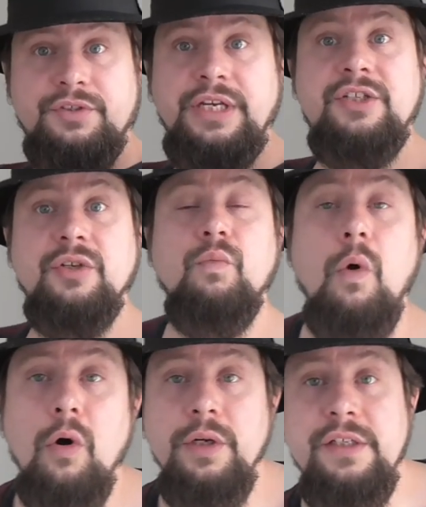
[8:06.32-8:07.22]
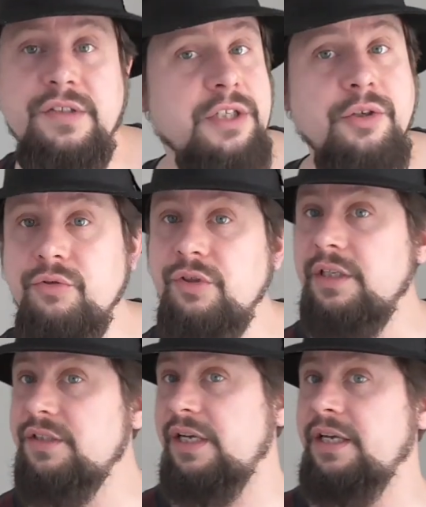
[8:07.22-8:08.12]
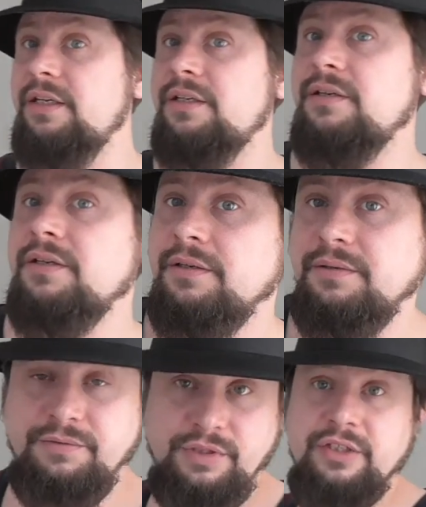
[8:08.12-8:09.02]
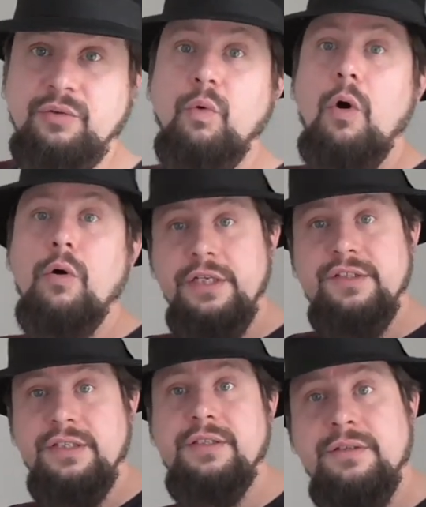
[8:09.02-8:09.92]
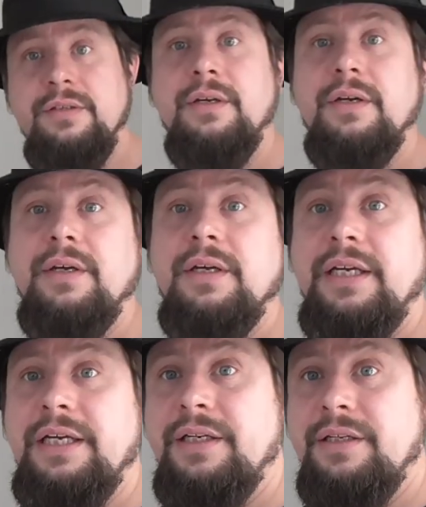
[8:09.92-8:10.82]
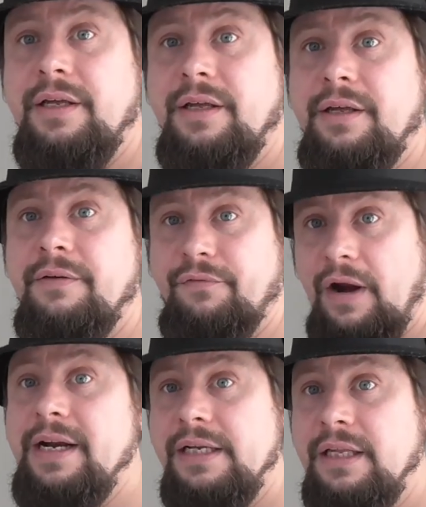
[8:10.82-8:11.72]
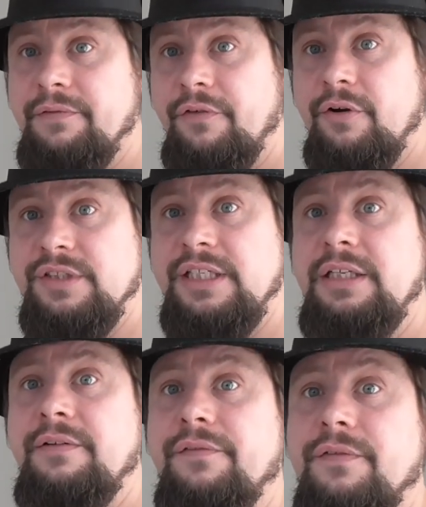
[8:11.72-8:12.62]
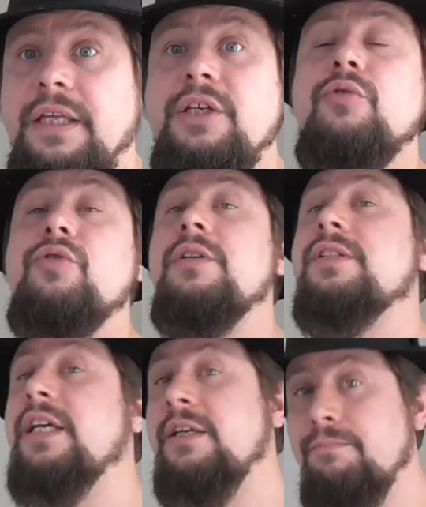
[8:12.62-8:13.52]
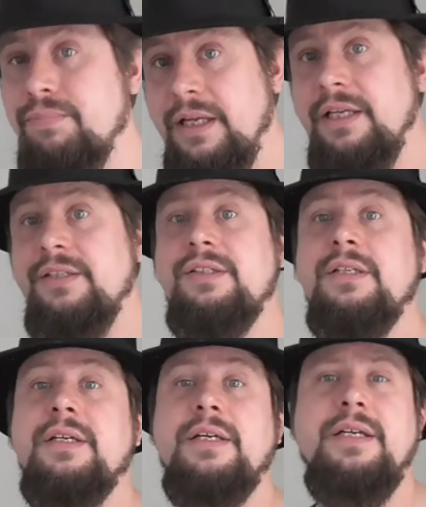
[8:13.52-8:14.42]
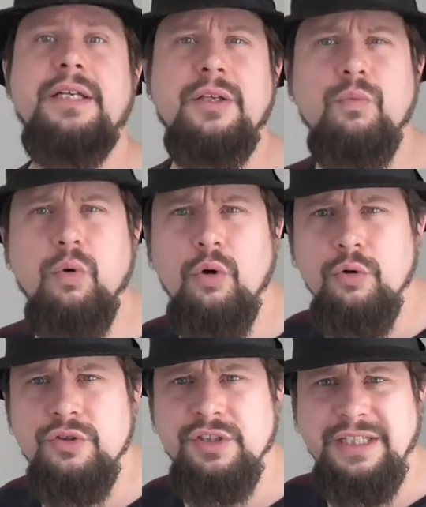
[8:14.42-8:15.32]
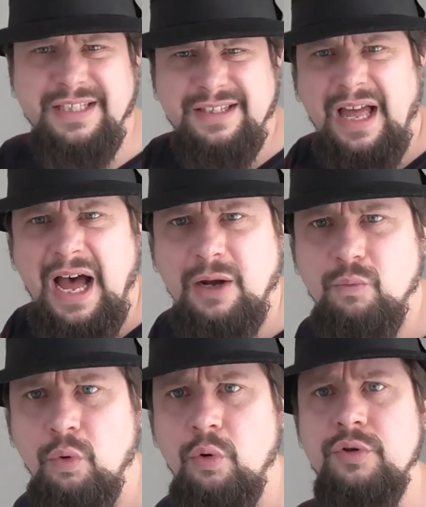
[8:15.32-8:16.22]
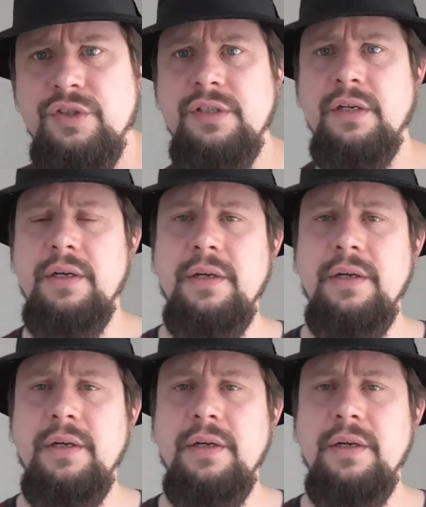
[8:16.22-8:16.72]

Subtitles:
Jason Vorhees, they usually take Jason Vorhees in Friday the 13th. They usually take place in the woods, in the dark woods,